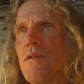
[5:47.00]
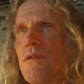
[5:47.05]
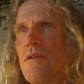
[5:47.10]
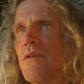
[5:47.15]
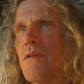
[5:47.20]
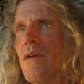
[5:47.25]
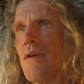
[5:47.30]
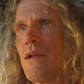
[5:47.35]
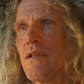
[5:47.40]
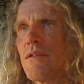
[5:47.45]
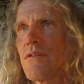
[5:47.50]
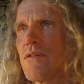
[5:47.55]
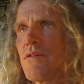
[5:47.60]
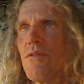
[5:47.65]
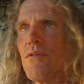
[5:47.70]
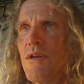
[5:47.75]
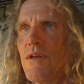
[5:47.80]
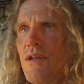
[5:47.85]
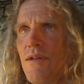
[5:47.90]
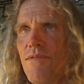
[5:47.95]
Alright,
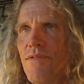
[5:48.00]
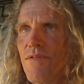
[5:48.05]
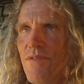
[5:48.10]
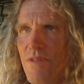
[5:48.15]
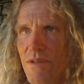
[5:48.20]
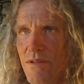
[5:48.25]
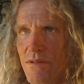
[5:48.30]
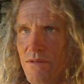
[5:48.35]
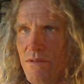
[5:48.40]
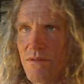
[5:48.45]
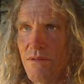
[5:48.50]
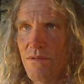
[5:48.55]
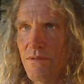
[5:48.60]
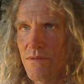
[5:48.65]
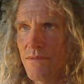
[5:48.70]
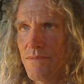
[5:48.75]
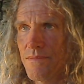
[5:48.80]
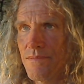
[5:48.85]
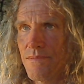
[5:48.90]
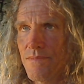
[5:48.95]
so enough of this.
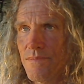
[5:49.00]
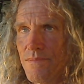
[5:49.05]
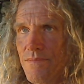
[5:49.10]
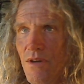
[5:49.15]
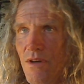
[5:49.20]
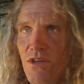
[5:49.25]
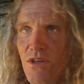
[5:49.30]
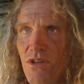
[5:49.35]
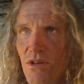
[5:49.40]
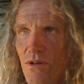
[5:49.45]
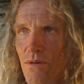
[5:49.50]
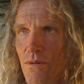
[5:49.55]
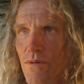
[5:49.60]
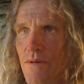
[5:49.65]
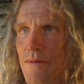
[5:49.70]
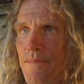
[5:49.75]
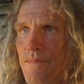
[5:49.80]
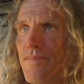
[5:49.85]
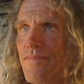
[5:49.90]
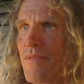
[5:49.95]
Fuck you.
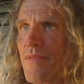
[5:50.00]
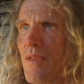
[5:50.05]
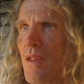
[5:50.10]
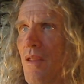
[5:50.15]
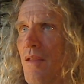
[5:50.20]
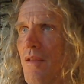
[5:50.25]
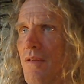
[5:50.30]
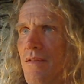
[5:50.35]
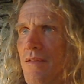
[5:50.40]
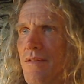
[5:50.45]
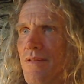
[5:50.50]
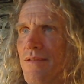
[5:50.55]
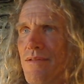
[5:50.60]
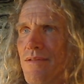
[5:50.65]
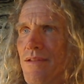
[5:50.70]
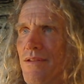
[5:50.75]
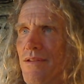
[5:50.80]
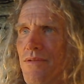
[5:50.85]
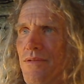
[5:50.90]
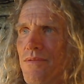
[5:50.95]

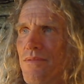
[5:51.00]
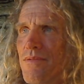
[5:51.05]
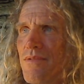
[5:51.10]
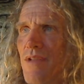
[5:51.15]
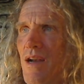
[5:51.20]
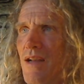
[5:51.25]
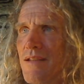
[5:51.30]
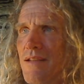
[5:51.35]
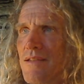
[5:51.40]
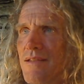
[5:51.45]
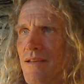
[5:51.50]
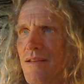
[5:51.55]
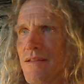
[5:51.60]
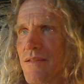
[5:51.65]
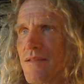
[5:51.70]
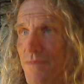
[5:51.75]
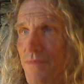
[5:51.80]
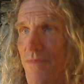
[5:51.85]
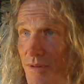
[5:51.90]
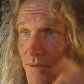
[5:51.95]
This
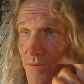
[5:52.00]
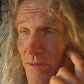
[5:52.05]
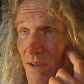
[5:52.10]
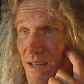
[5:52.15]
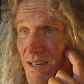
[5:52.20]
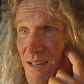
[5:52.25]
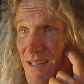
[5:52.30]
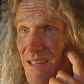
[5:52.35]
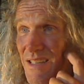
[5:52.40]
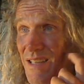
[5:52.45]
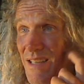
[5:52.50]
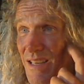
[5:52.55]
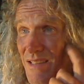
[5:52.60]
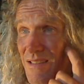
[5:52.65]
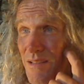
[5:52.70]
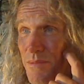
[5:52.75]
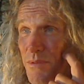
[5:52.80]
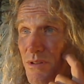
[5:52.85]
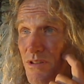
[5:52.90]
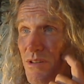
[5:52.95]
nonsense of defending
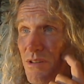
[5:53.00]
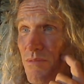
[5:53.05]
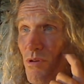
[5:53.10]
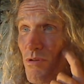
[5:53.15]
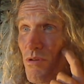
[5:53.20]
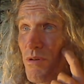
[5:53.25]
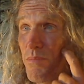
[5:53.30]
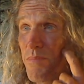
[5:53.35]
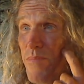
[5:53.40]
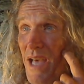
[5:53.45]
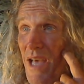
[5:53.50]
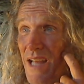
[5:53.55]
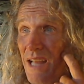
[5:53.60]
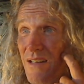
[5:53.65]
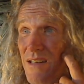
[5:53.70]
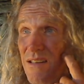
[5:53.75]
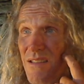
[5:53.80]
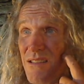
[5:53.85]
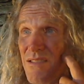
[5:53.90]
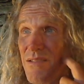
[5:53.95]
Tesla. Because he wrote a
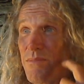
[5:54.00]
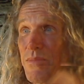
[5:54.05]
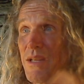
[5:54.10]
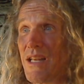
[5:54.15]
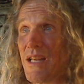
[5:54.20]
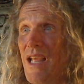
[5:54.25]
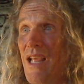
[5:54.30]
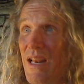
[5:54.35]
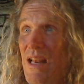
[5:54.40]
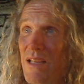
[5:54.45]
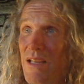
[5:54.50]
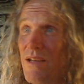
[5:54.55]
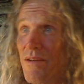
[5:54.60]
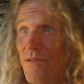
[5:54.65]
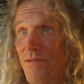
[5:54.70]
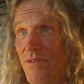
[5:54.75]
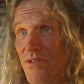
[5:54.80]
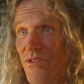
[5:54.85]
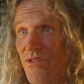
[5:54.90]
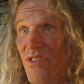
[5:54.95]
patent doesn't mean any
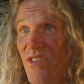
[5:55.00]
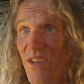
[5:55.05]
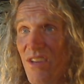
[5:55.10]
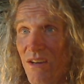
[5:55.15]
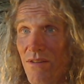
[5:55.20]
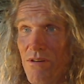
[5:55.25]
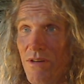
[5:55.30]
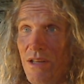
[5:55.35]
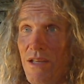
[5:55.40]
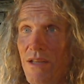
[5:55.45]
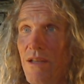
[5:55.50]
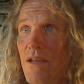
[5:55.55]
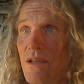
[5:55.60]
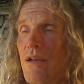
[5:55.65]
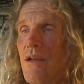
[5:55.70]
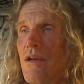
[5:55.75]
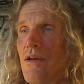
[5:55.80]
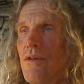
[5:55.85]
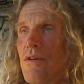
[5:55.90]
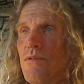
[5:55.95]
of his theory
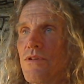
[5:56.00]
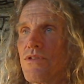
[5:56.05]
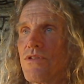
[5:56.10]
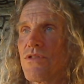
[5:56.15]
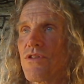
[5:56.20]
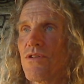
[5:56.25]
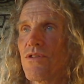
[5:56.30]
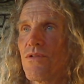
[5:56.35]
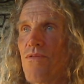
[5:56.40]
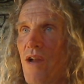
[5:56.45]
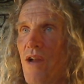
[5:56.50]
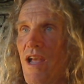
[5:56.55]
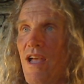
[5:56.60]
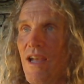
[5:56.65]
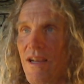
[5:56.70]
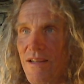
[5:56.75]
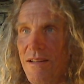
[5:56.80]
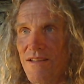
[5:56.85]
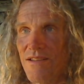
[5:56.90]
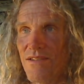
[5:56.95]
was
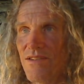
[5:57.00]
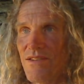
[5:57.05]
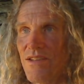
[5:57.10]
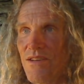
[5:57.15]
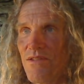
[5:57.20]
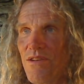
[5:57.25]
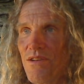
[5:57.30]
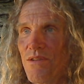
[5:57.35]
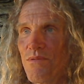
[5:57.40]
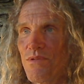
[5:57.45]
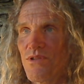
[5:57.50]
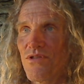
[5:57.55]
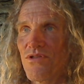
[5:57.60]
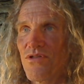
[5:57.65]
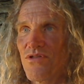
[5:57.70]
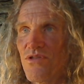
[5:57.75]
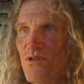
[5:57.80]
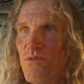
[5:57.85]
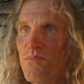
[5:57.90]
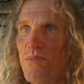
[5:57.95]
correct. His theory was
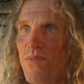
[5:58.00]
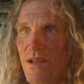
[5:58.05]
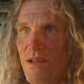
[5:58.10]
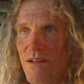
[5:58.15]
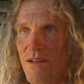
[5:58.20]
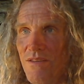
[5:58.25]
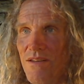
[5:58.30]
stupid.